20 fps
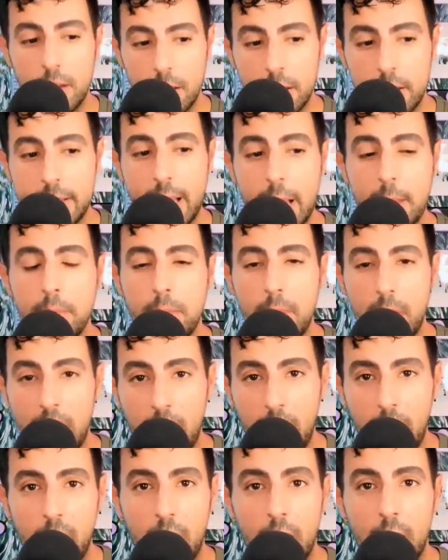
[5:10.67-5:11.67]
sent
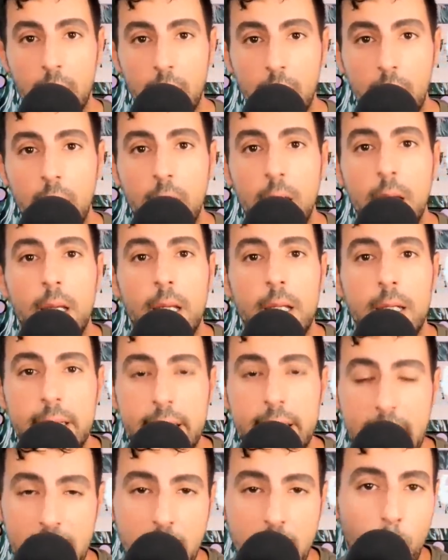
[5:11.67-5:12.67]
me
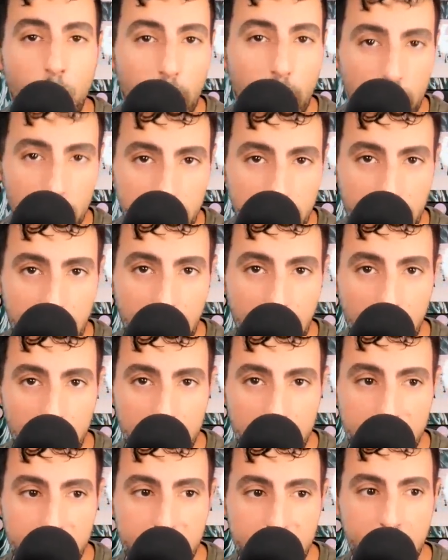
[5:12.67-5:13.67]
Dana
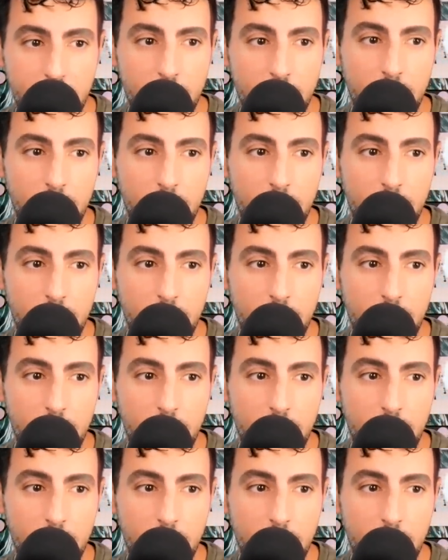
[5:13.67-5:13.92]
Wilkey's,